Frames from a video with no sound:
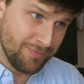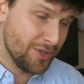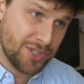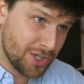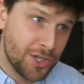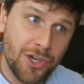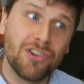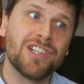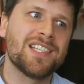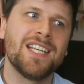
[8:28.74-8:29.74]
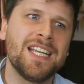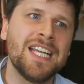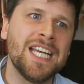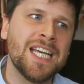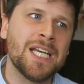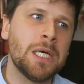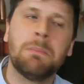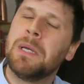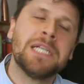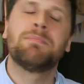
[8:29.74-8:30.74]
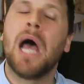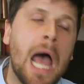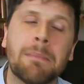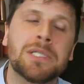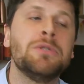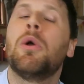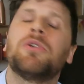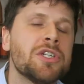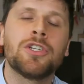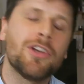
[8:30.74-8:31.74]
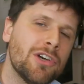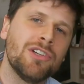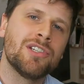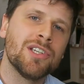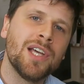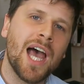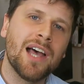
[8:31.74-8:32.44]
the security is perhaps not as good